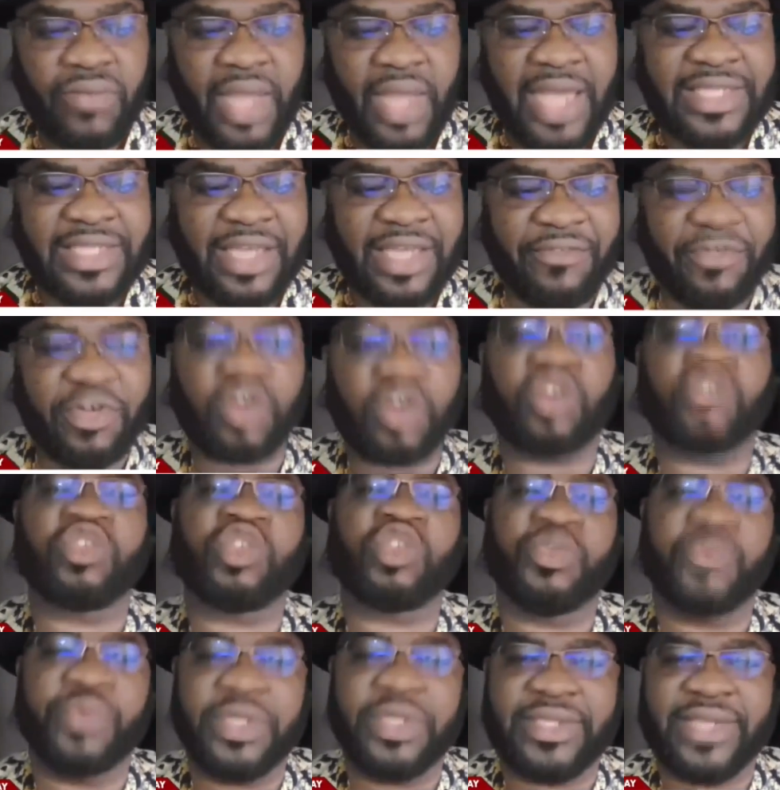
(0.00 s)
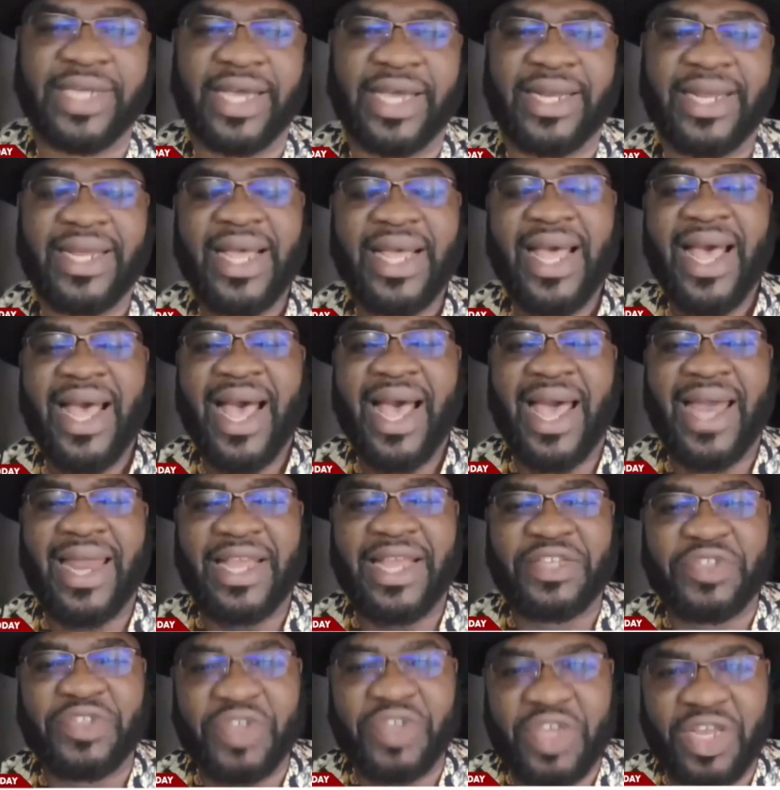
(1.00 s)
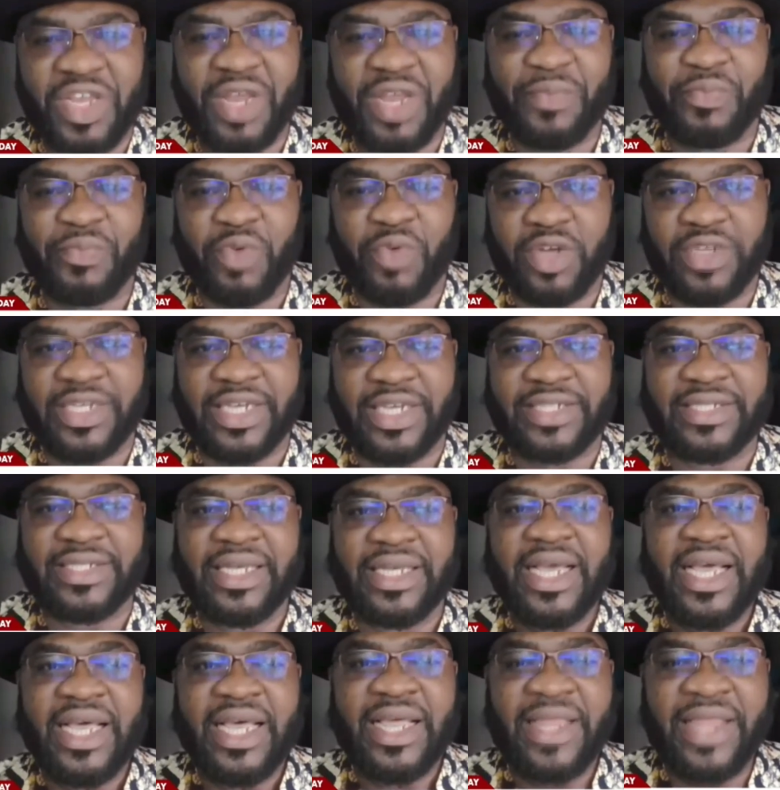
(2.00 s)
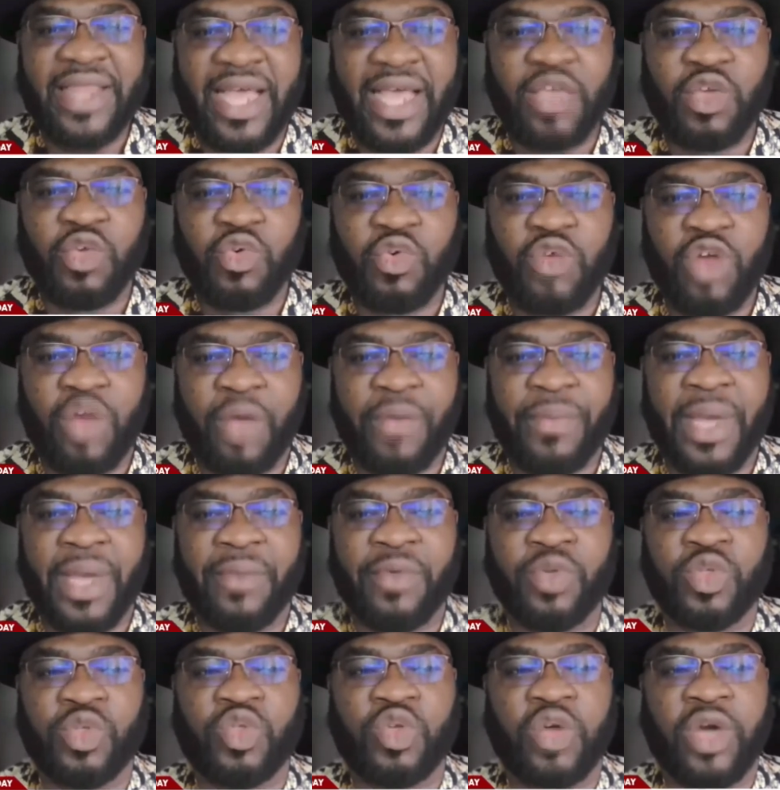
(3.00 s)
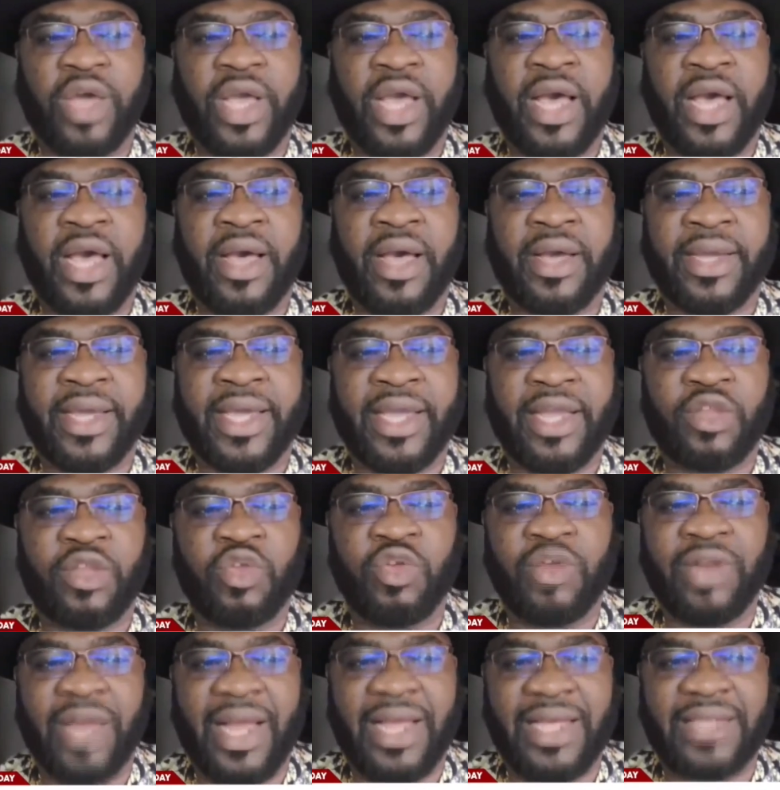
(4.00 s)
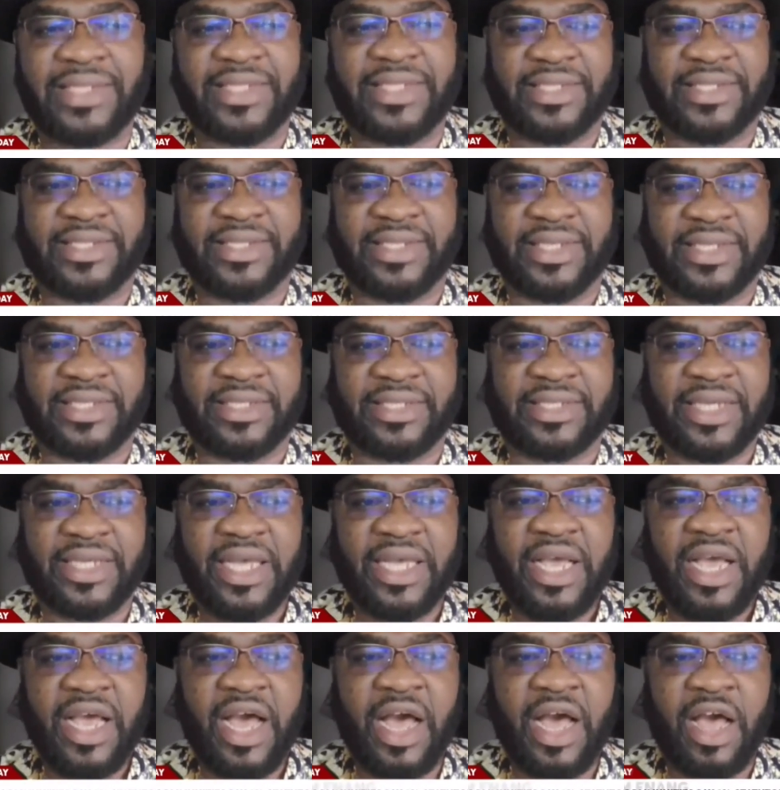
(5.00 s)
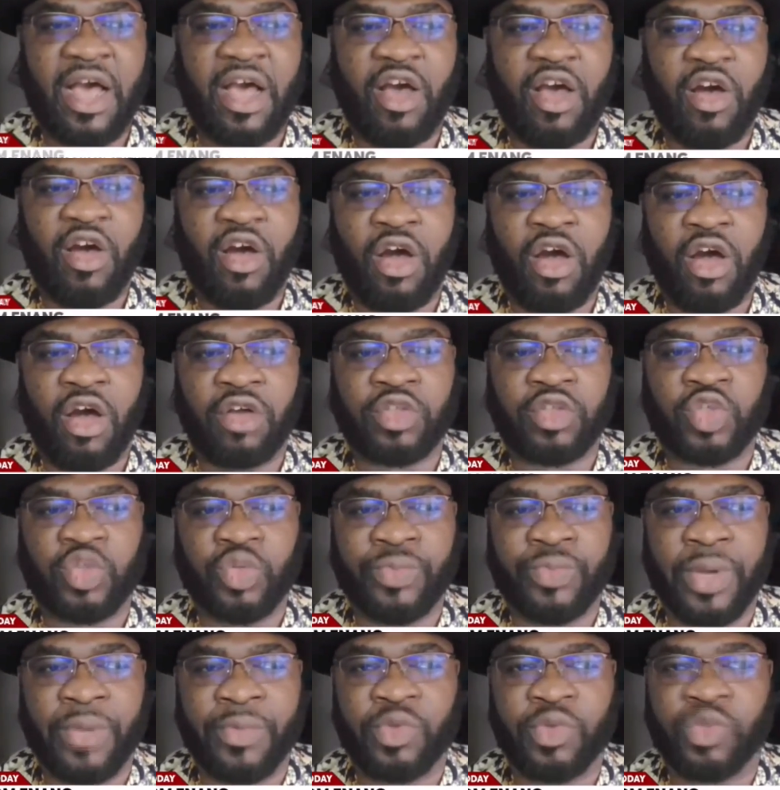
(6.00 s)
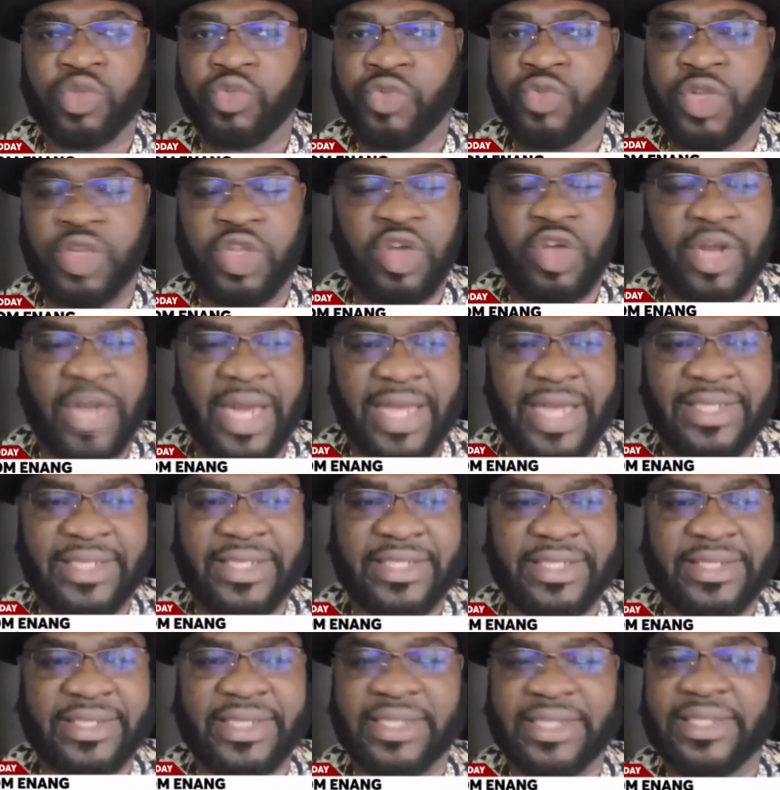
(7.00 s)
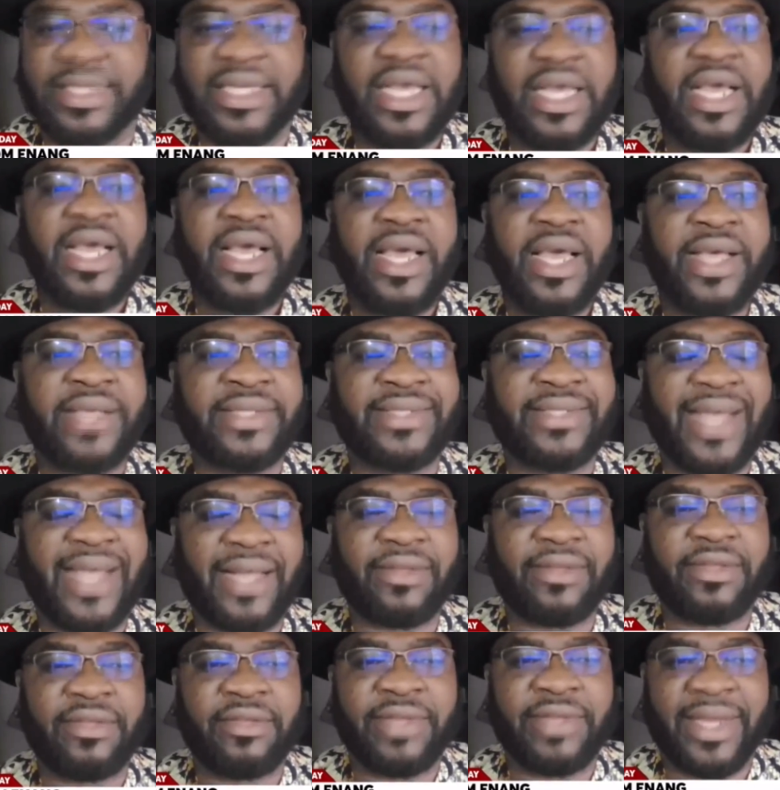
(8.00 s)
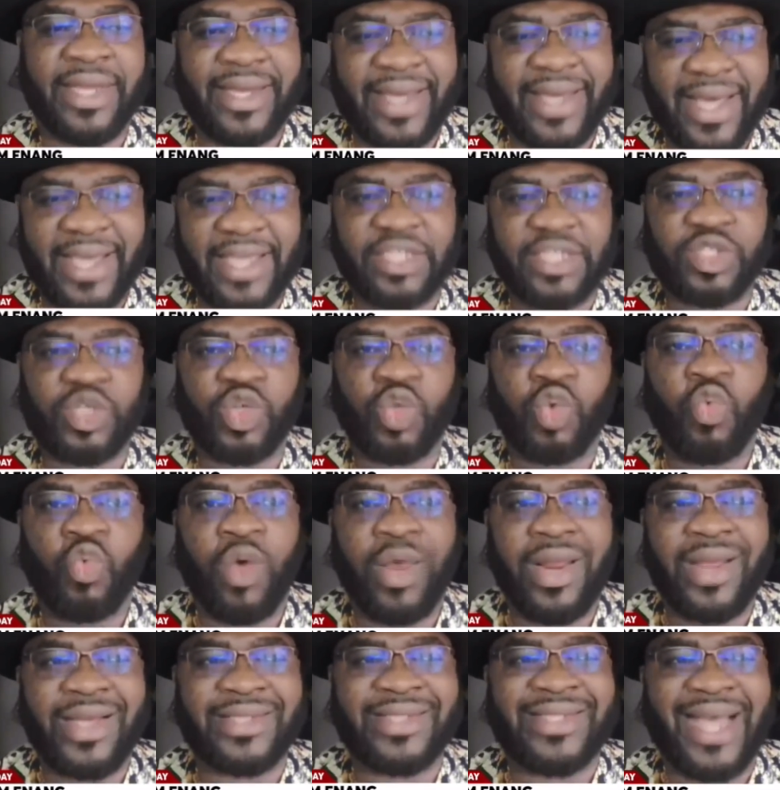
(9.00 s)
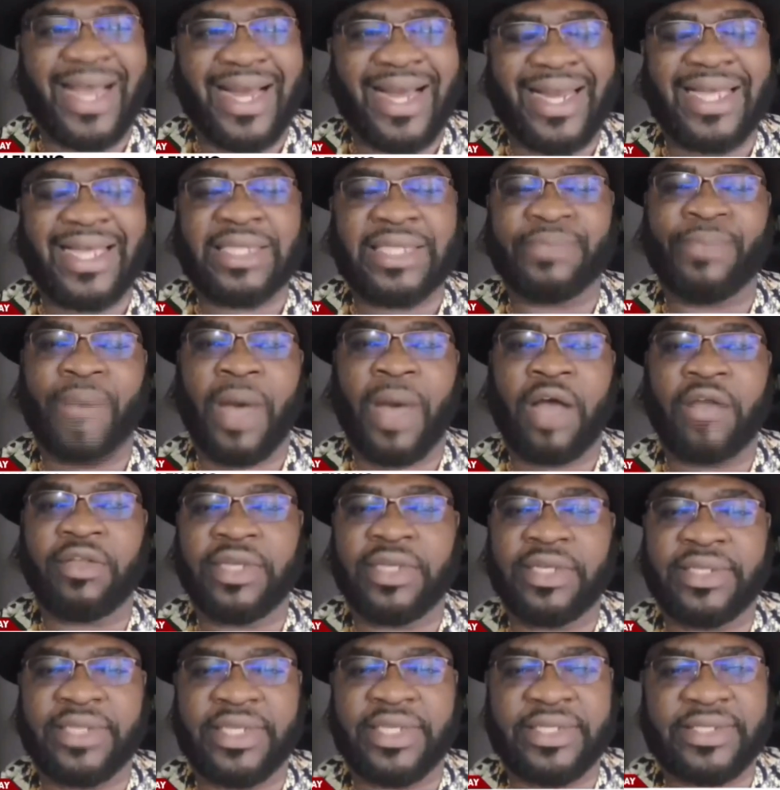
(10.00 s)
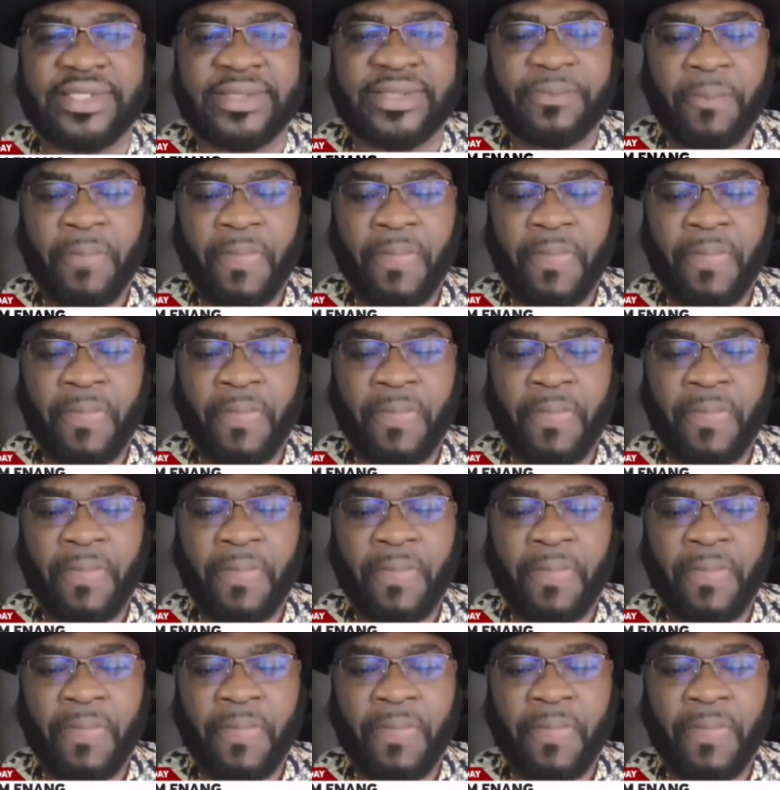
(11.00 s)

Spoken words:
having contributed and executed projects, then you will not be able to get new licenses or to be able to renew your licenses. Is that the case? So what exactly is bounding these